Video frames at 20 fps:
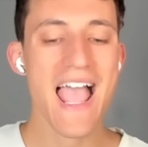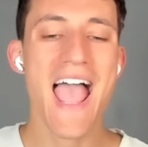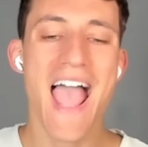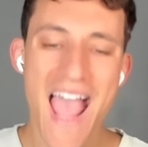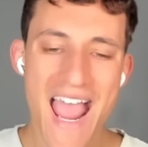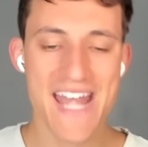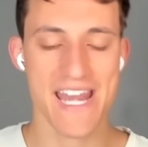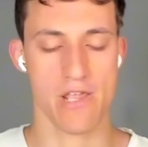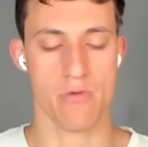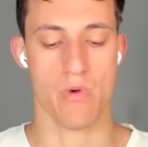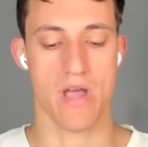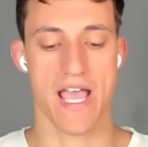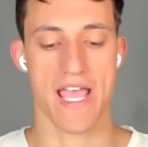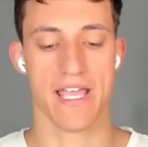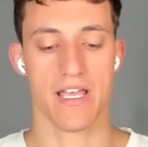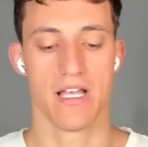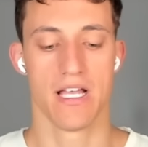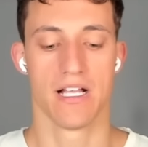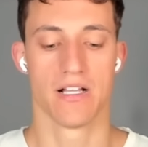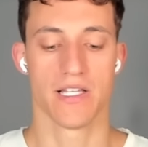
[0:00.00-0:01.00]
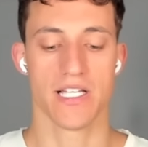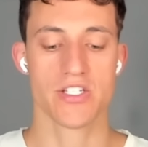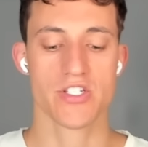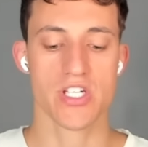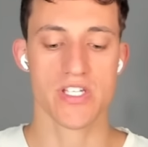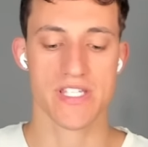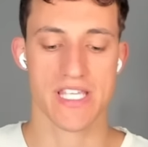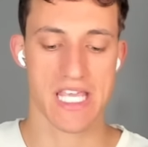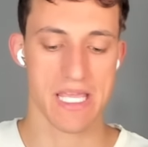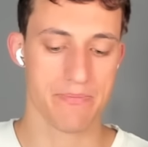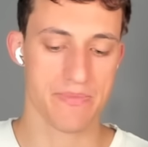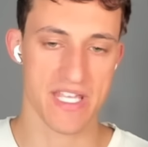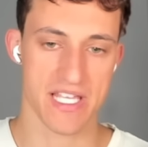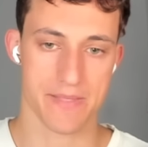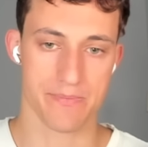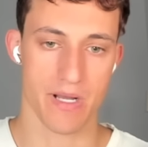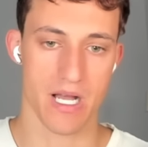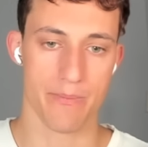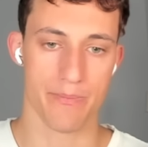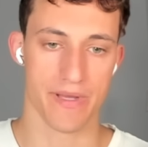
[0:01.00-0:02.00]
Anyway, let's just keep
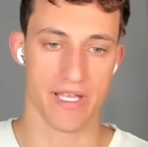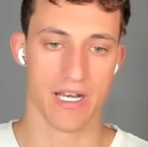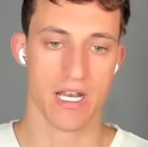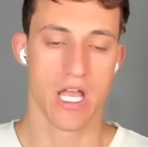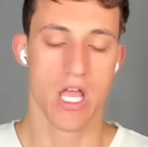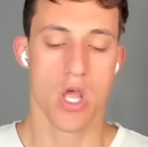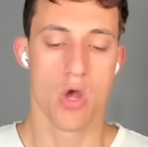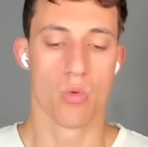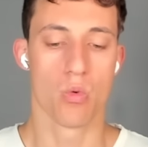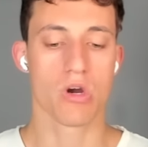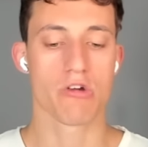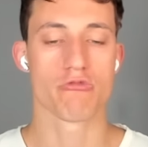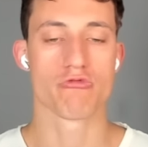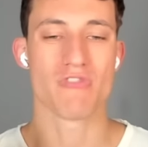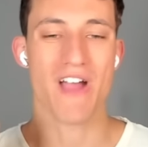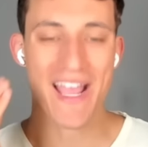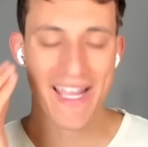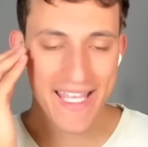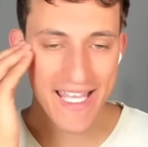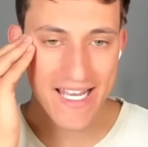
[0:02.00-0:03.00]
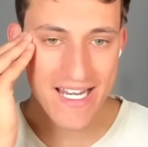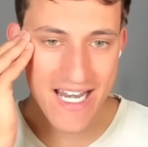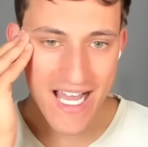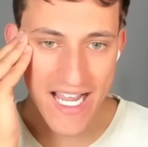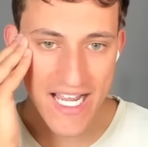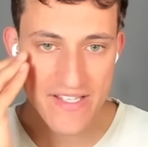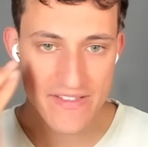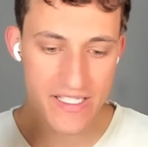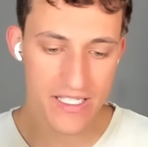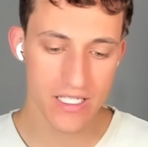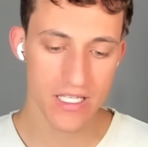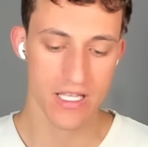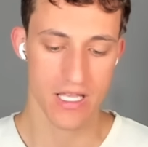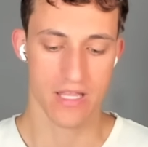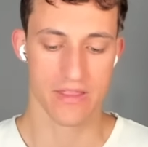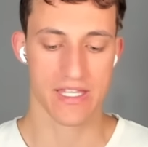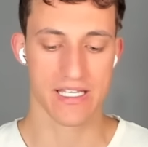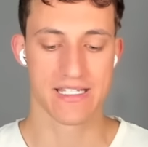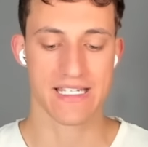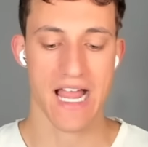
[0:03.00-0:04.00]
this pumping. We're recognizing
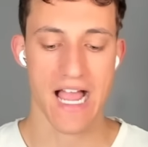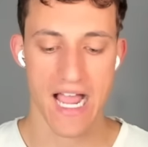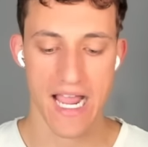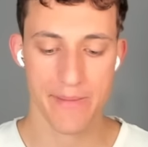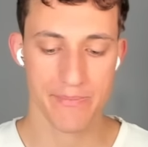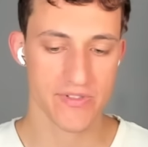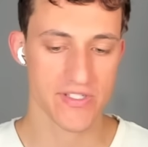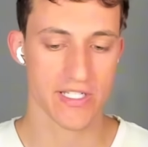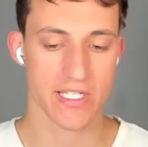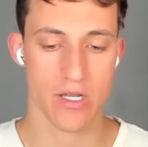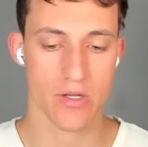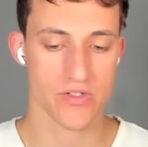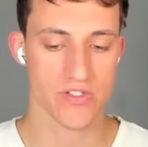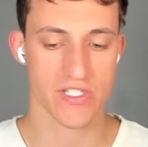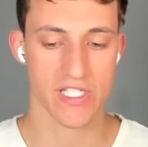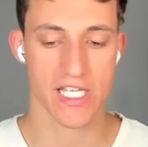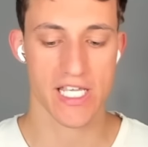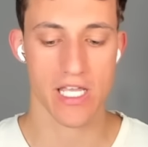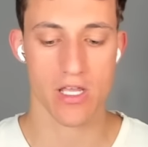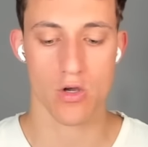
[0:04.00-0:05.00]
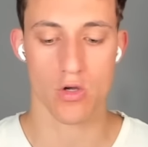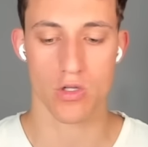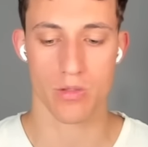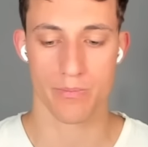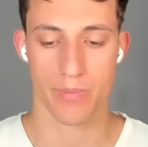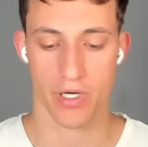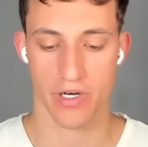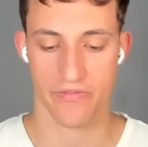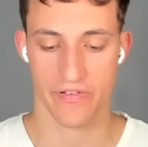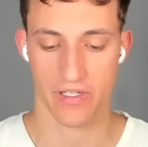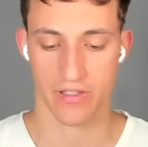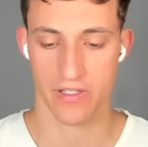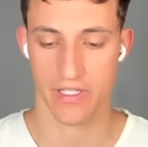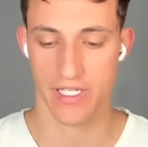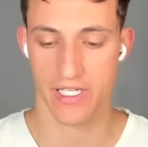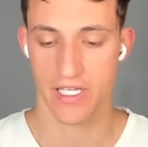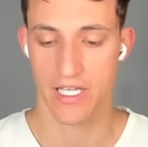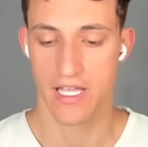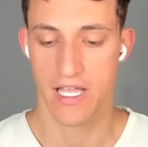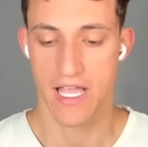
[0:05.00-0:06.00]
the times to go Sneaky Golem
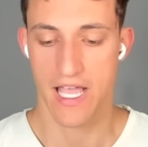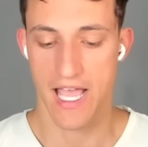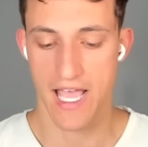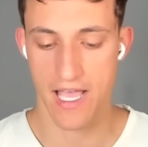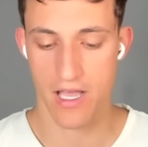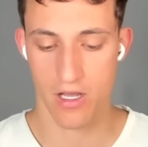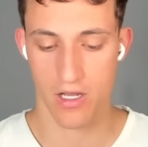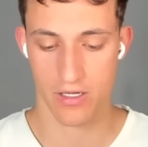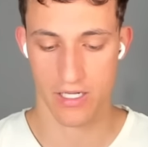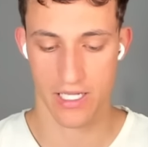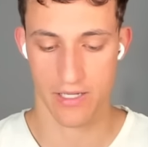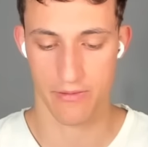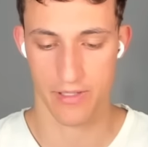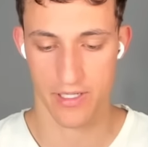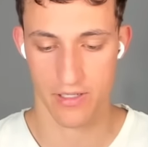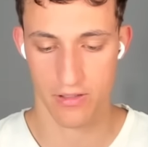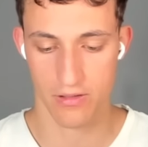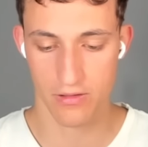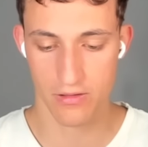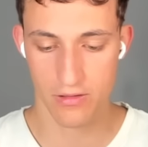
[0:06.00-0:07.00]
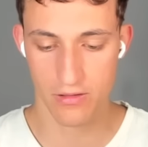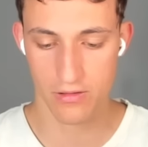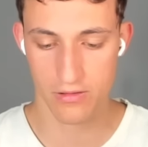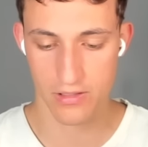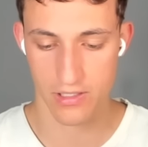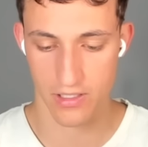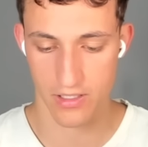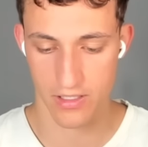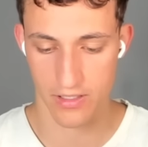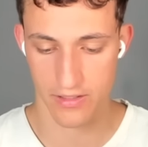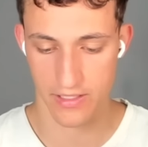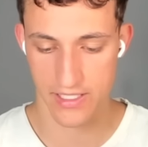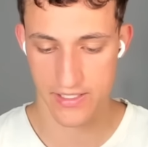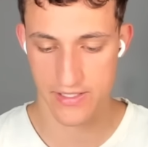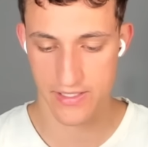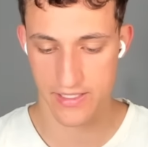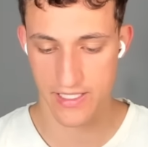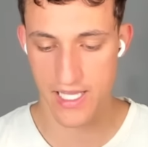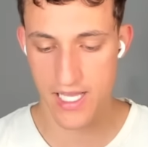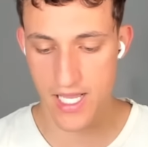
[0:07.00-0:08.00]
perfectly. Okay, hold on.
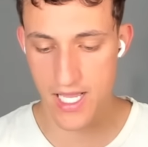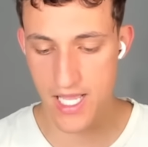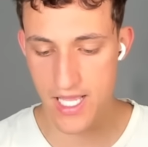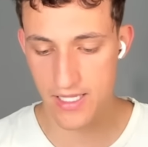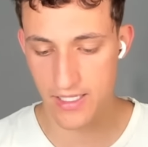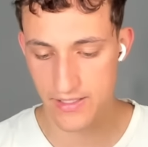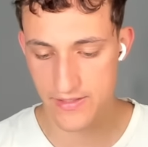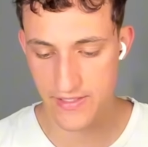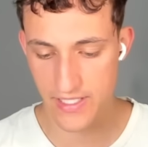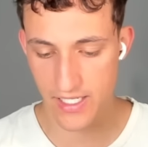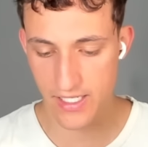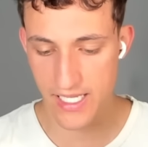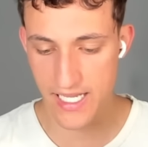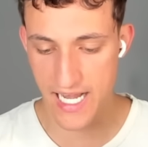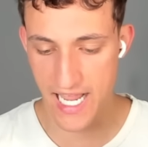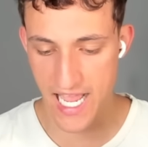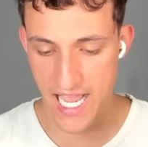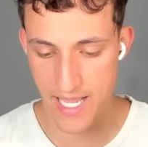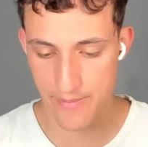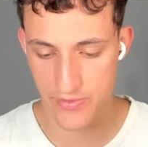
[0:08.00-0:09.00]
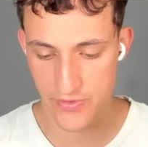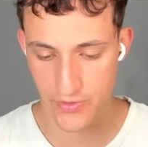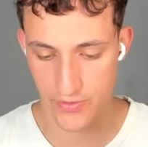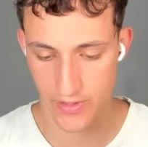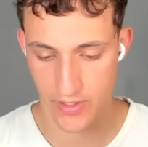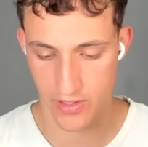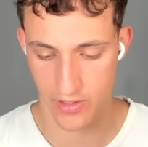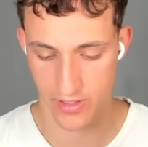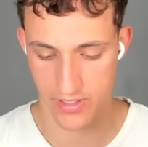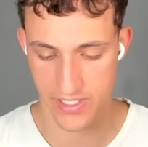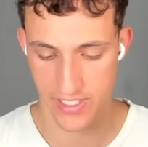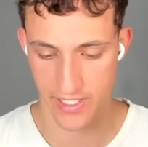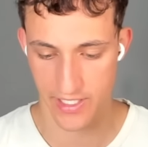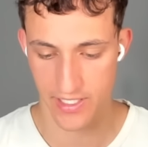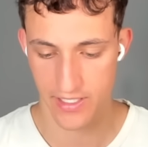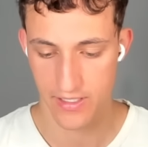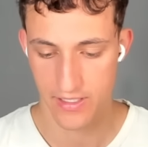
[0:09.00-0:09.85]
Let's not get absolutely cooked here.